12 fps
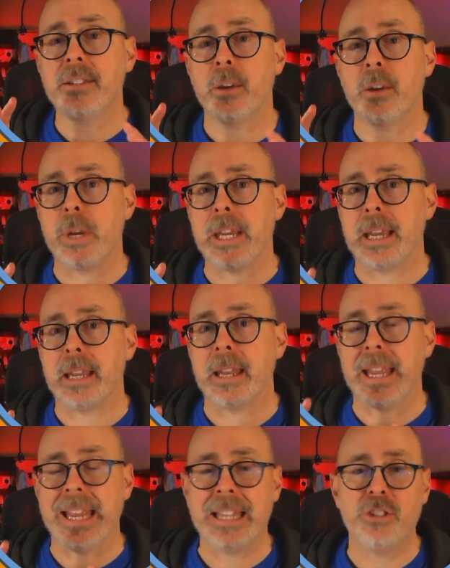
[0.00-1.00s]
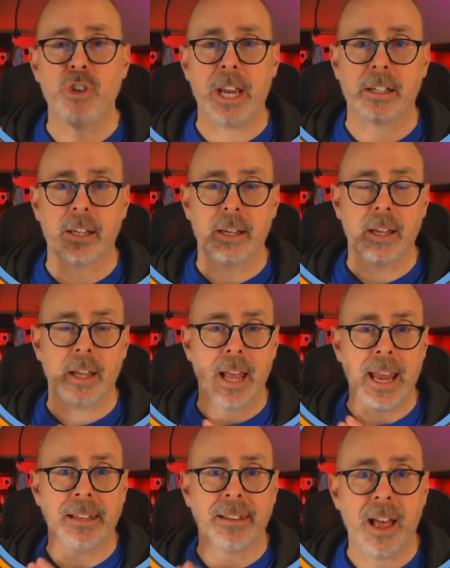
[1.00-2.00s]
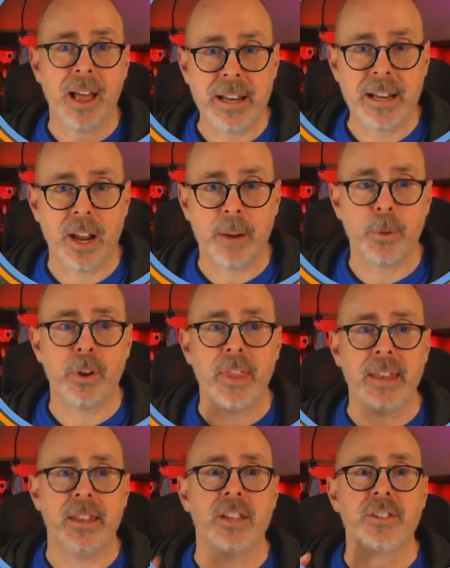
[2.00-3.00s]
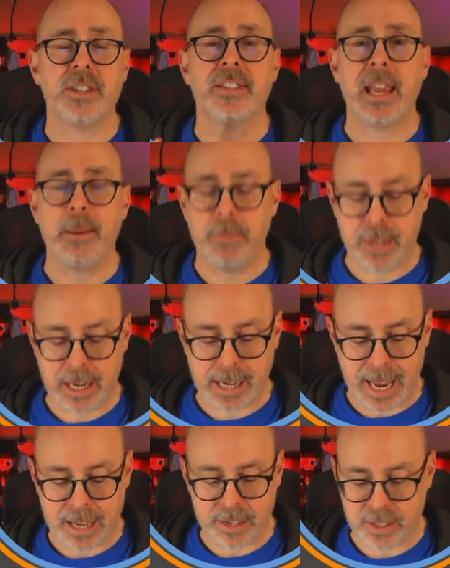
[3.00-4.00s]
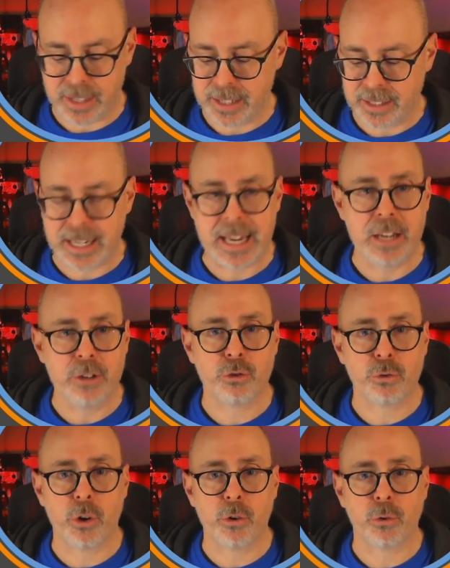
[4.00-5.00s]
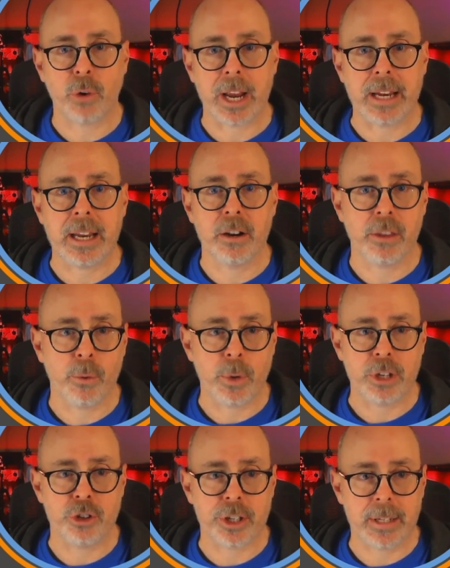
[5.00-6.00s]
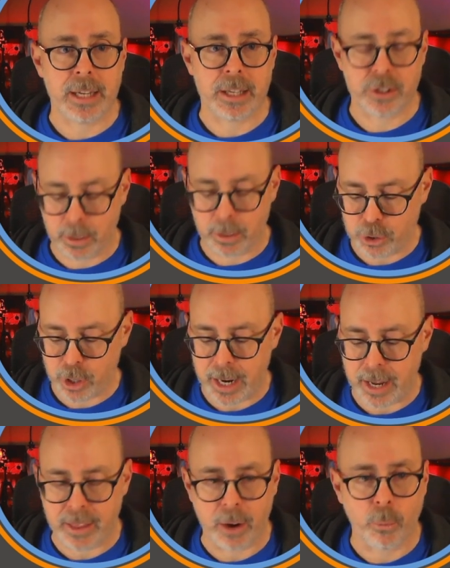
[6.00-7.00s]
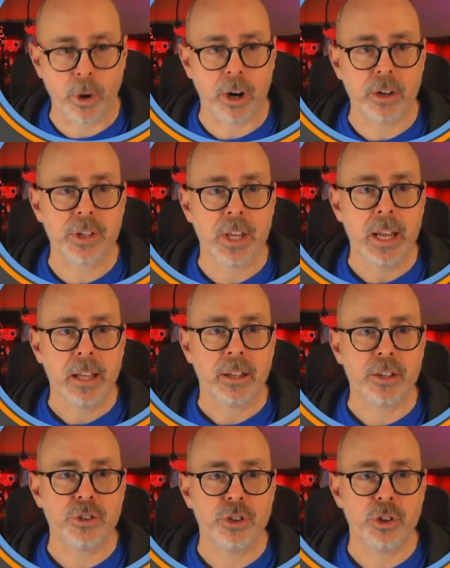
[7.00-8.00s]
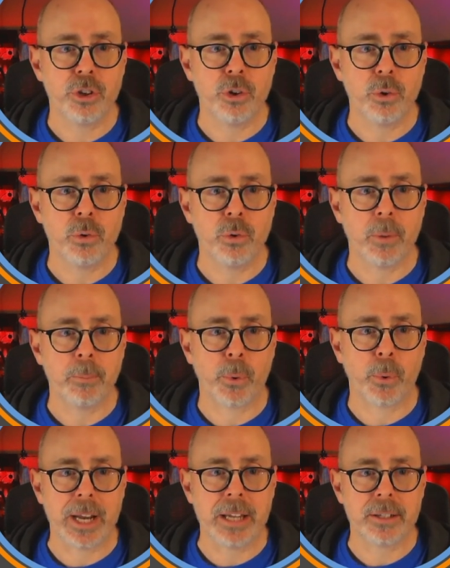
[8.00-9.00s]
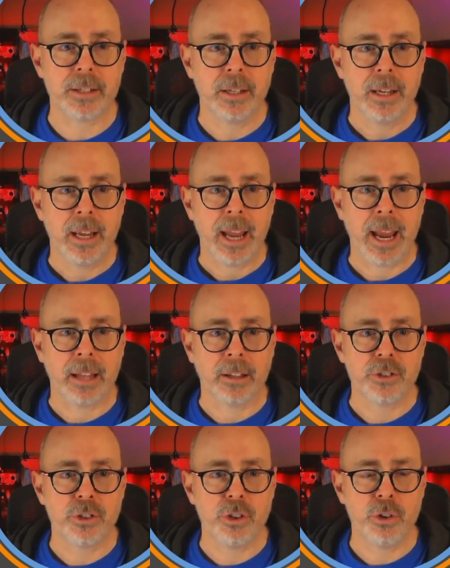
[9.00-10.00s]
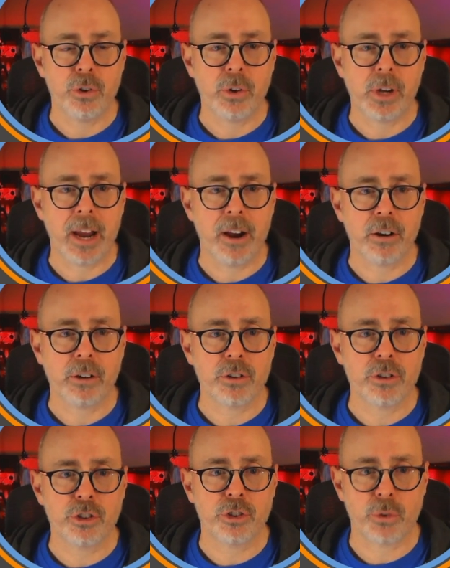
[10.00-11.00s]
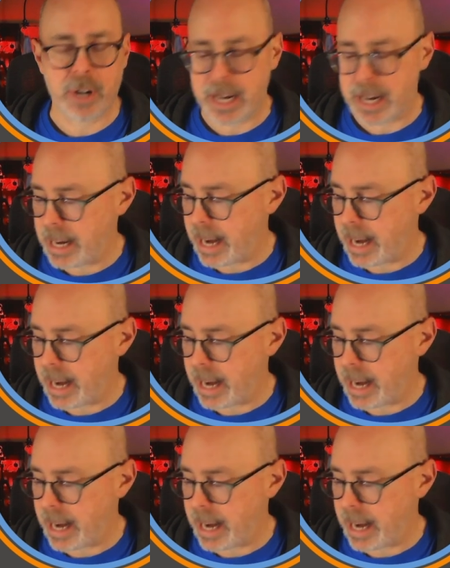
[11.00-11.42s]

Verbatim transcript: that we can inject a line number that does the same thing as this keystroke right here that we just did. So let me show you how that works. Let's do print and let's do character string